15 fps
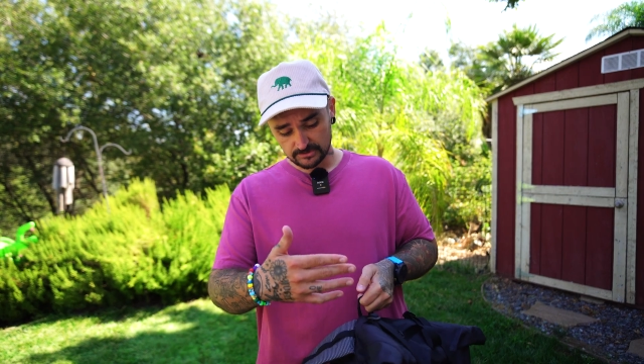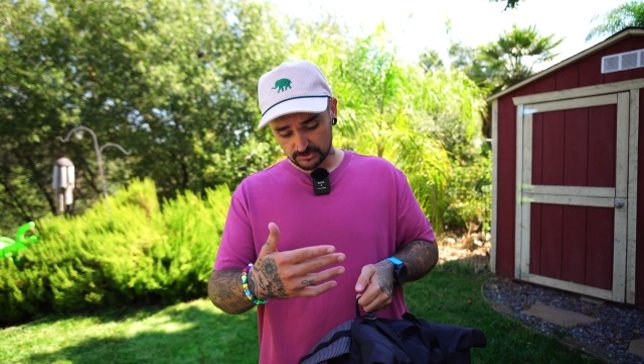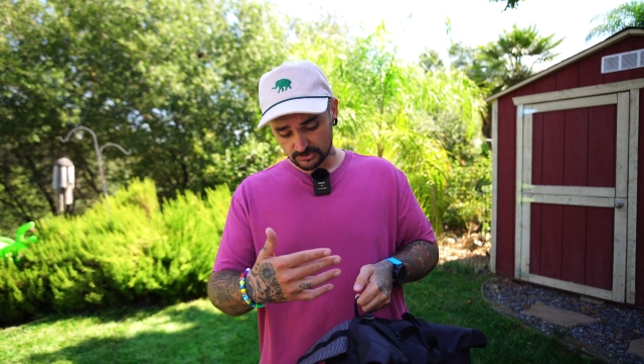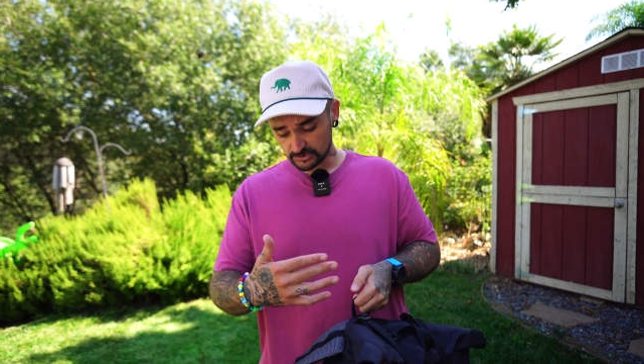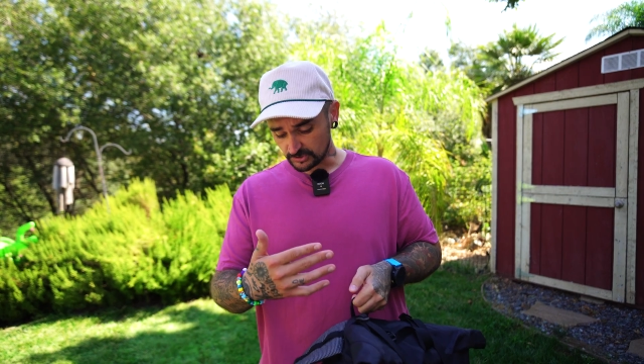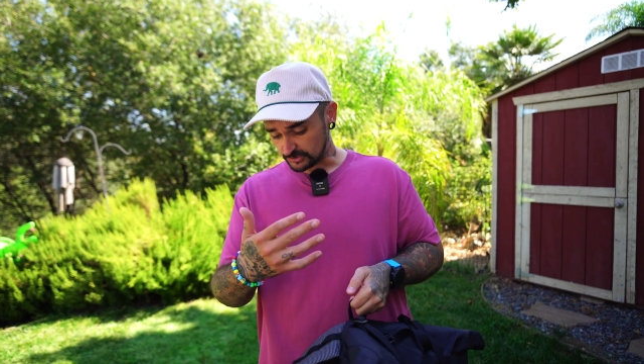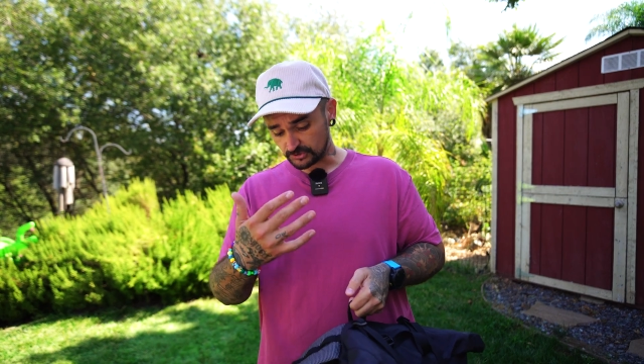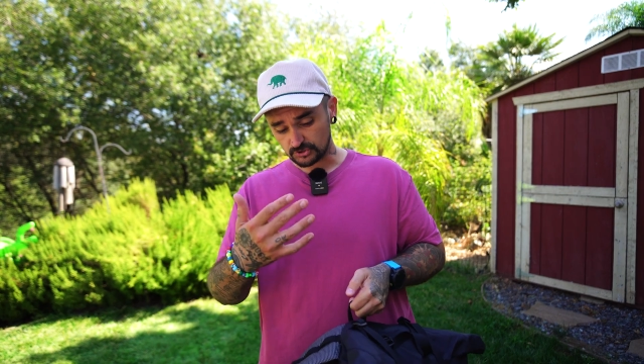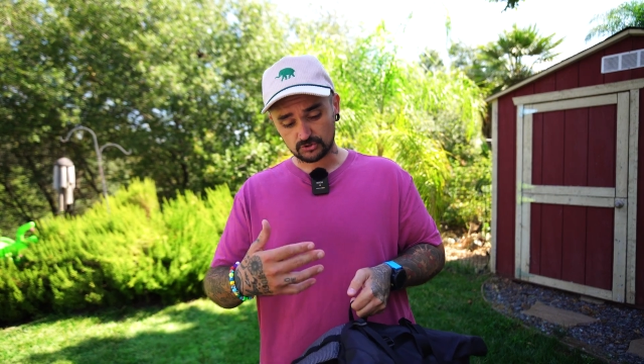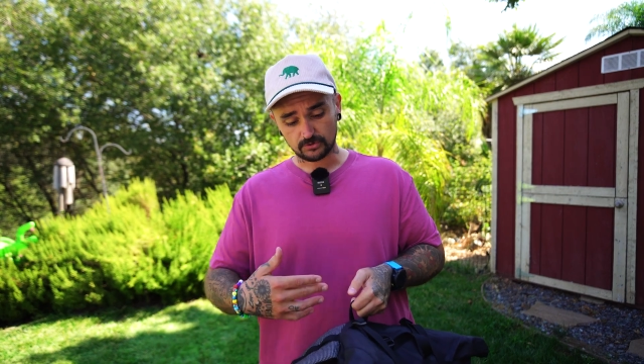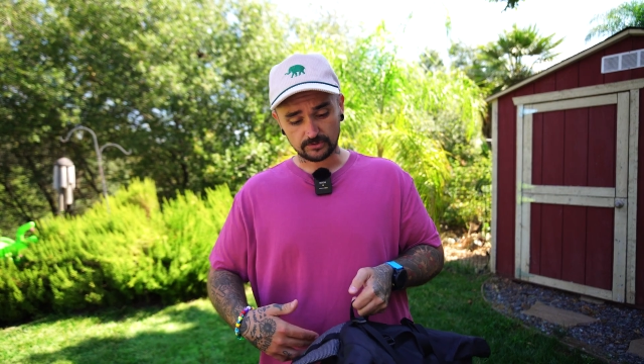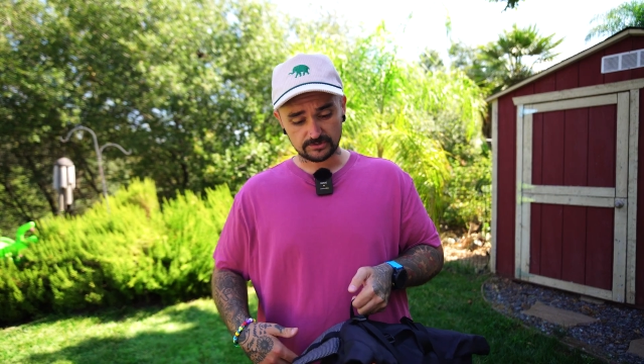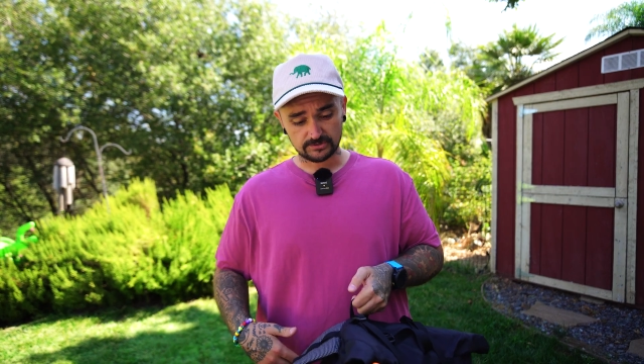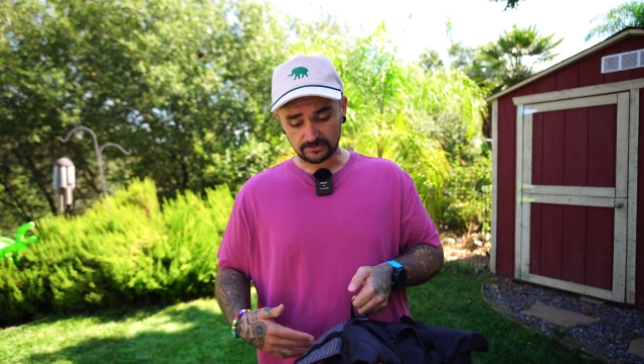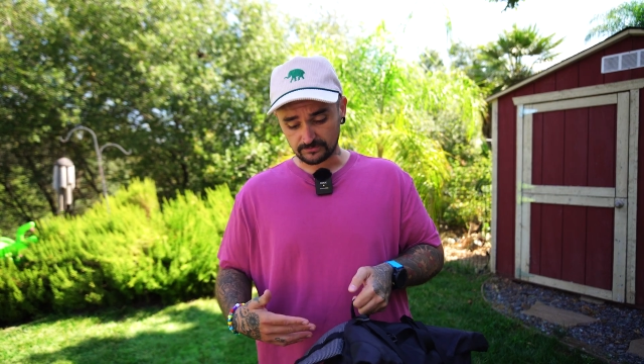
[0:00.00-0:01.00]
So the
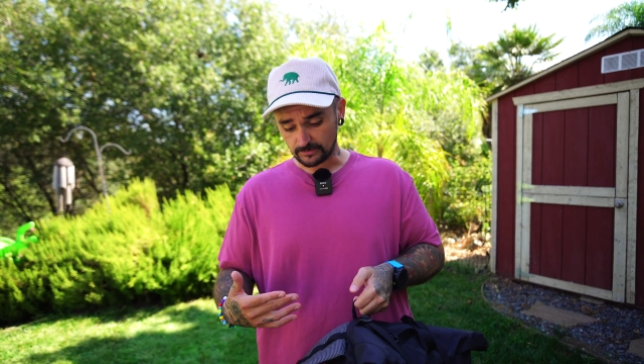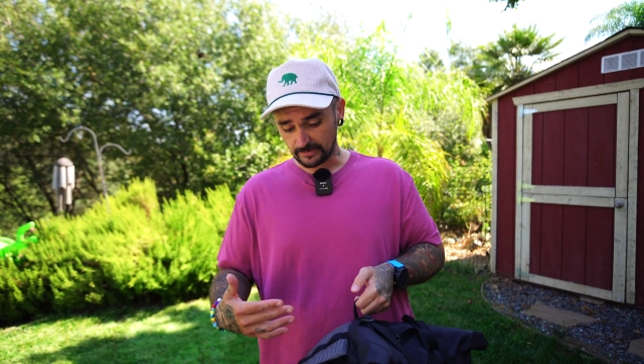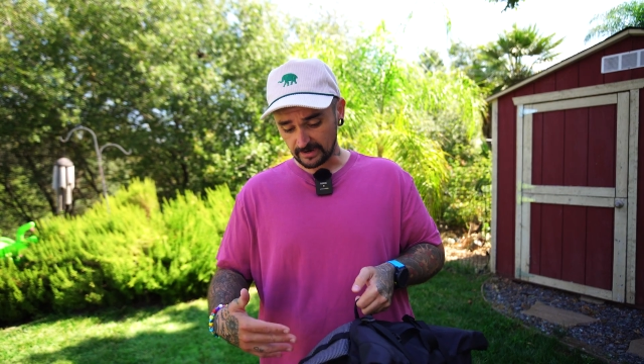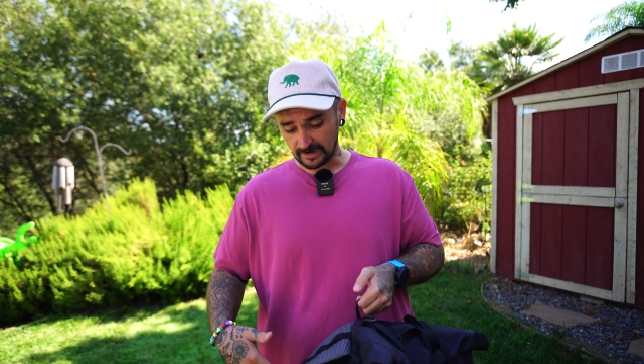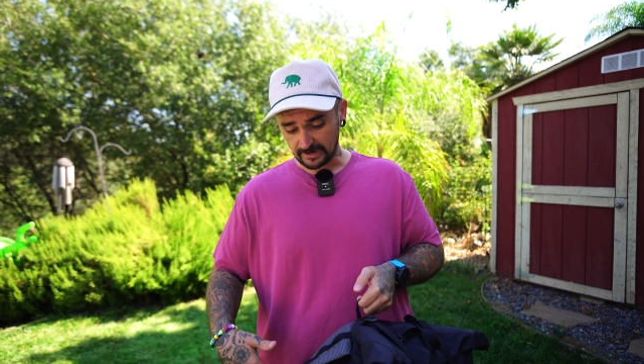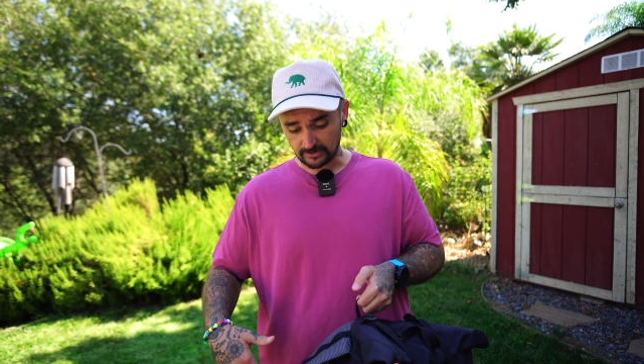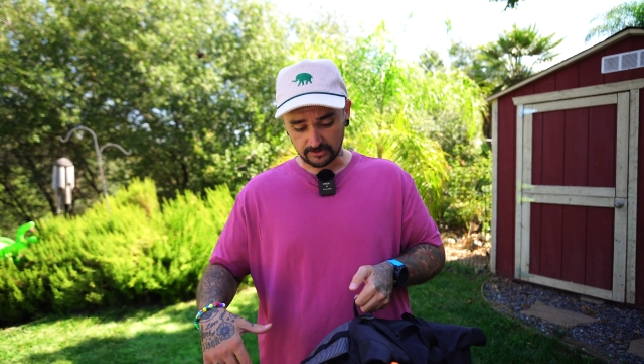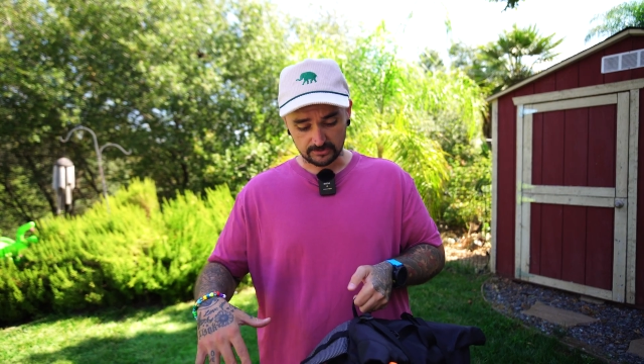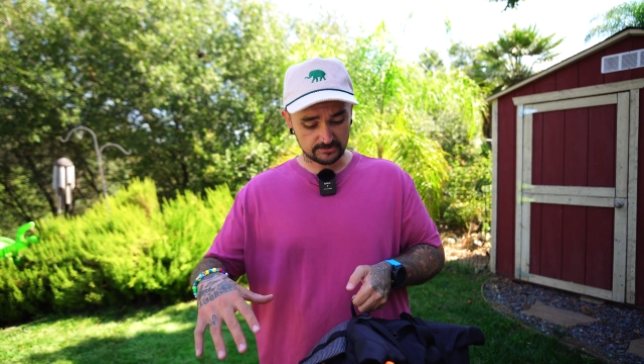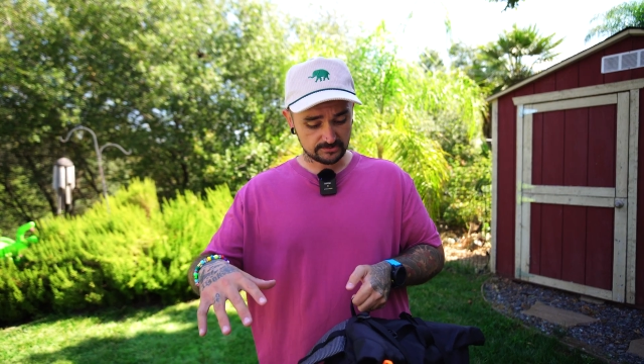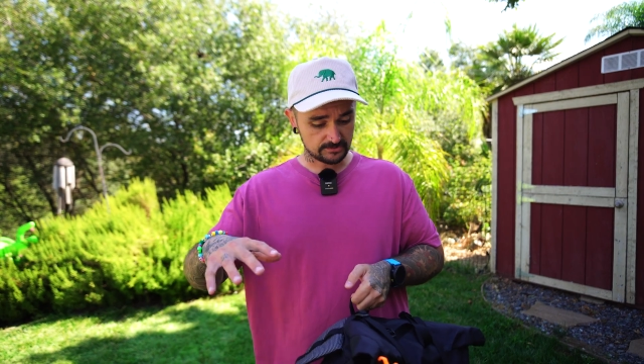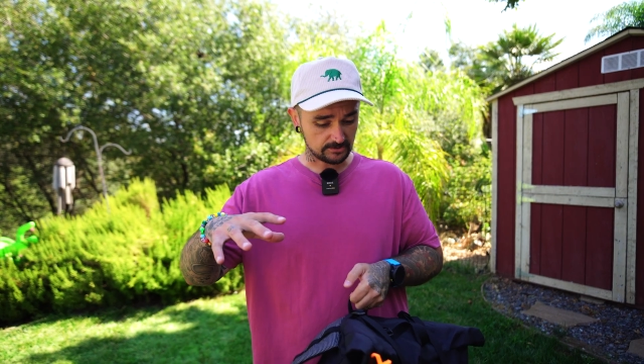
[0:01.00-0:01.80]
choice of the patterns,